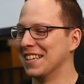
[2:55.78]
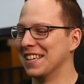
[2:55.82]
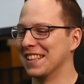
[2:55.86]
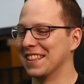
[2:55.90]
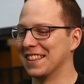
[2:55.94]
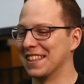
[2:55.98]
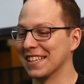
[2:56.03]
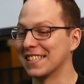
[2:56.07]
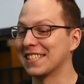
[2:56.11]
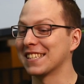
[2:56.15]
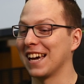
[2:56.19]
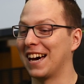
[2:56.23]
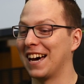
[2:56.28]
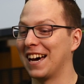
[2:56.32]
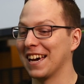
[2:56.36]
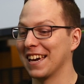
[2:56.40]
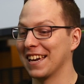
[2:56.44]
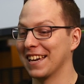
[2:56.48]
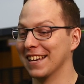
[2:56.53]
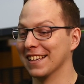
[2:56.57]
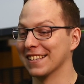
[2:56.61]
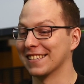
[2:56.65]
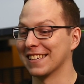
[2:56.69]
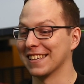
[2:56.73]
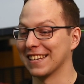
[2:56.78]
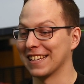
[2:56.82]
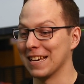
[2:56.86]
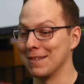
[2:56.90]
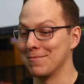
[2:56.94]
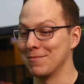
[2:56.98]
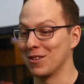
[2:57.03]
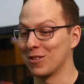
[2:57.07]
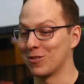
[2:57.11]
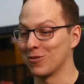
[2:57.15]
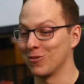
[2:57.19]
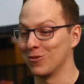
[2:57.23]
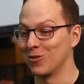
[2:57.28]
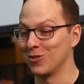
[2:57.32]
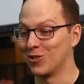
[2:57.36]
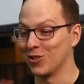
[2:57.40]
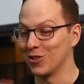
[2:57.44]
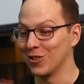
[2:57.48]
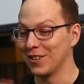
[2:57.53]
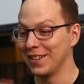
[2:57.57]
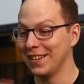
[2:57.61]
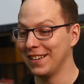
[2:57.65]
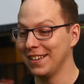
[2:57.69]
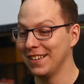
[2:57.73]
This guy is going to get me through the
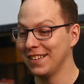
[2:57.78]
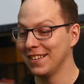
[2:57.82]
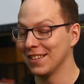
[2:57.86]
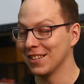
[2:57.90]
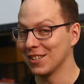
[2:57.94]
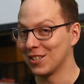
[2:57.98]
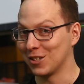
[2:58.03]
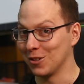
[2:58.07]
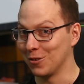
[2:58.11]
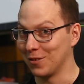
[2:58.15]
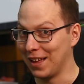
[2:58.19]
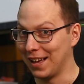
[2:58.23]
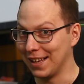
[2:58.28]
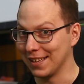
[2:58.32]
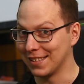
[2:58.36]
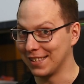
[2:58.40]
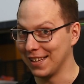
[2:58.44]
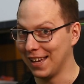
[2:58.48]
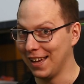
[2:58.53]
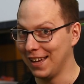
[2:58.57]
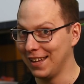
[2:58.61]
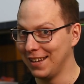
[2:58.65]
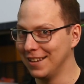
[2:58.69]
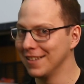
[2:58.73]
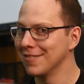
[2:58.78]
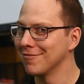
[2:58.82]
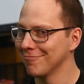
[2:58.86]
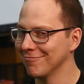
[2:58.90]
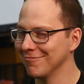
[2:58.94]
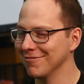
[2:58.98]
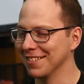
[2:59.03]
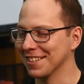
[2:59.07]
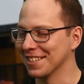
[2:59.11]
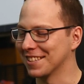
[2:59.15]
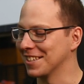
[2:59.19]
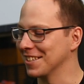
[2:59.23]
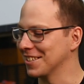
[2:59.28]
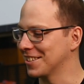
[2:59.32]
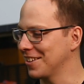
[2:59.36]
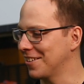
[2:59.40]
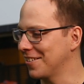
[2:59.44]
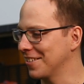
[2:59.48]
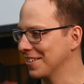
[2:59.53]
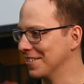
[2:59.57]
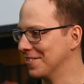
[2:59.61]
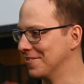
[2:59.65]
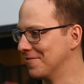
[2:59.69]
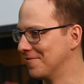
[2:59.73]
journey. So that said, let's get
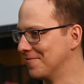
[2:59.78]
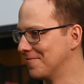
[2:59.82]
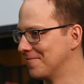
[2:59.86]
started.